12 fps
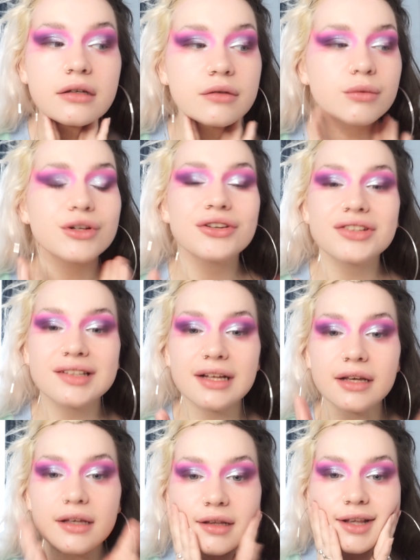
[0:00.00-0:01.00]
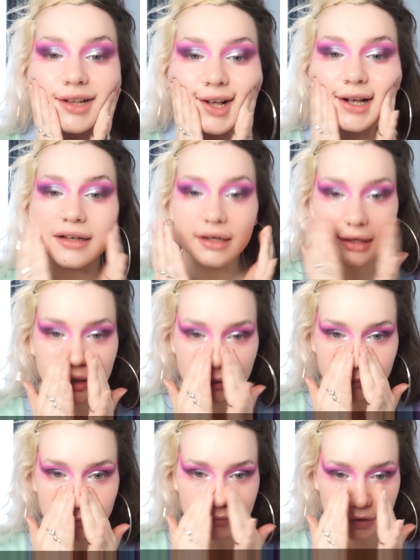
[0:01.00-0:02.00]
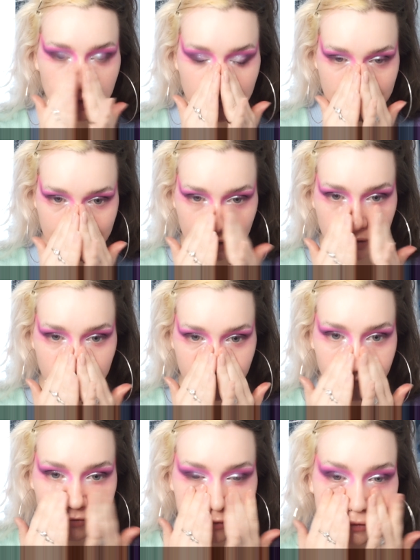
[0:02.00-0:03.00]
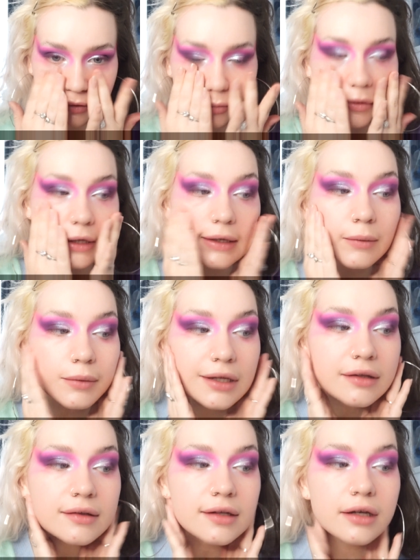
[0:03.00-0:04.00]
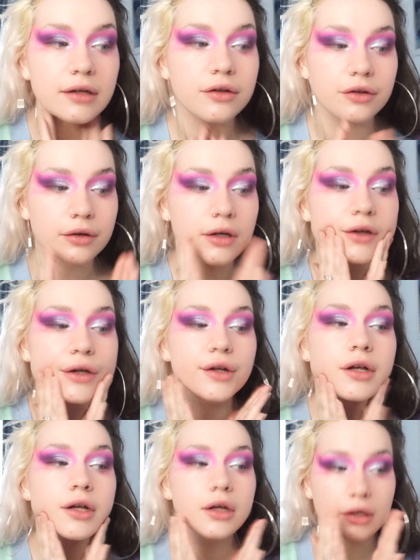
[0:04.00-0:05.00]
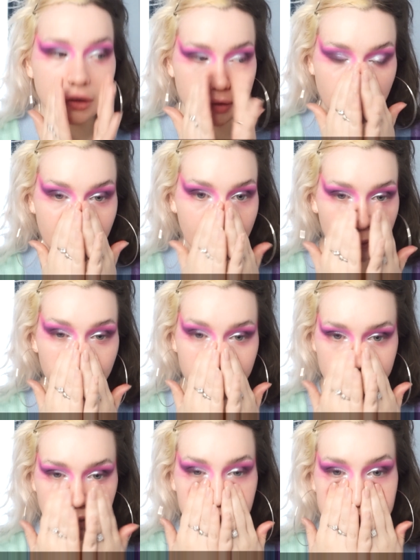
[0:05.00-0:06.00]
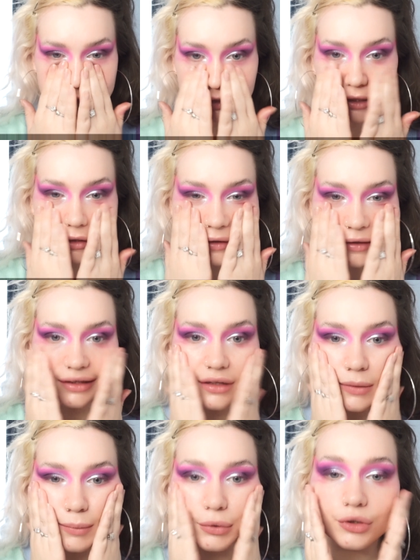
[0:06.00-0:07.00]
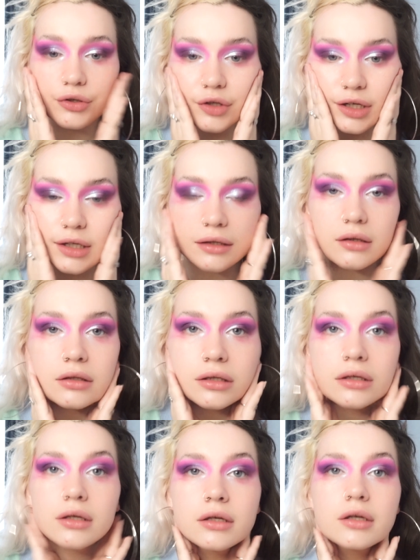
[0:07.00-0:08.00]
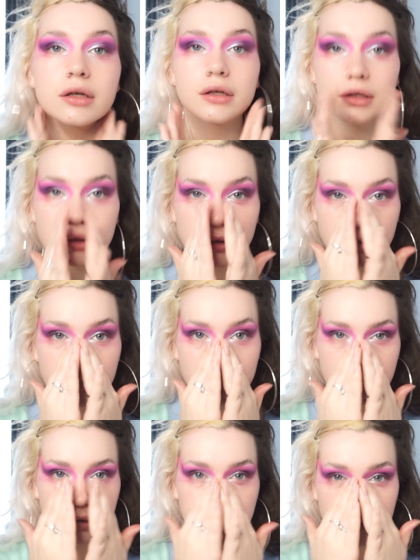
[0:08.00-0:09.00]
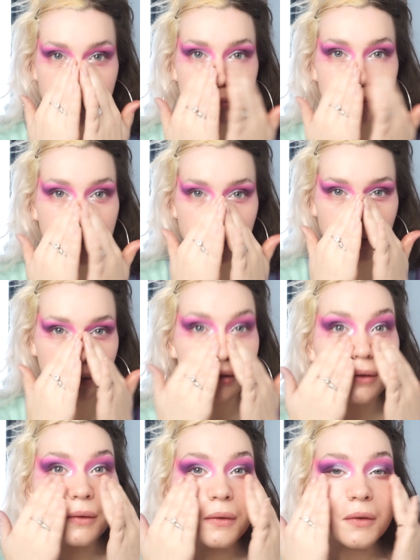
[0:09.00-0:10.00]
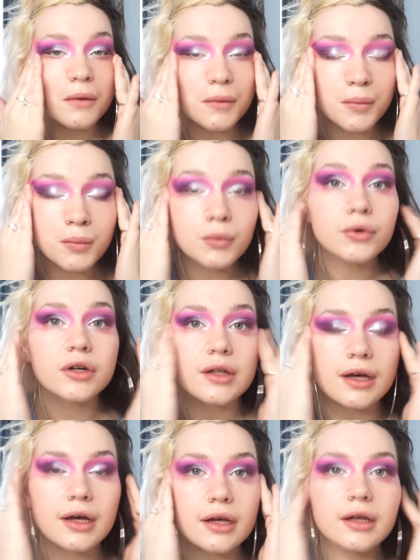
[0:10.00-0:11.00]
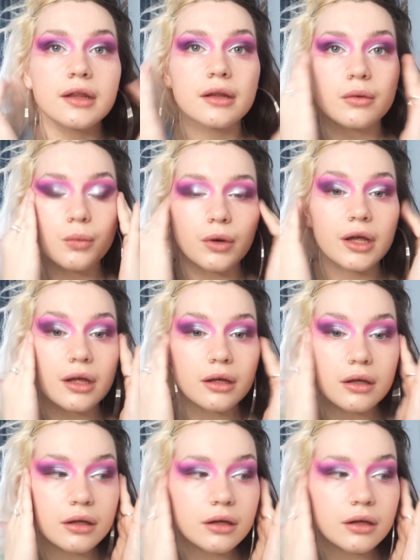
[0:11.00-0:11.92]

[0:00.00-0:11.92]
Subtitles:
Well, not sticky, like tacky, and you can feel your makeup like sticking to it. And I like to like push it in just to make it more tacky than wet.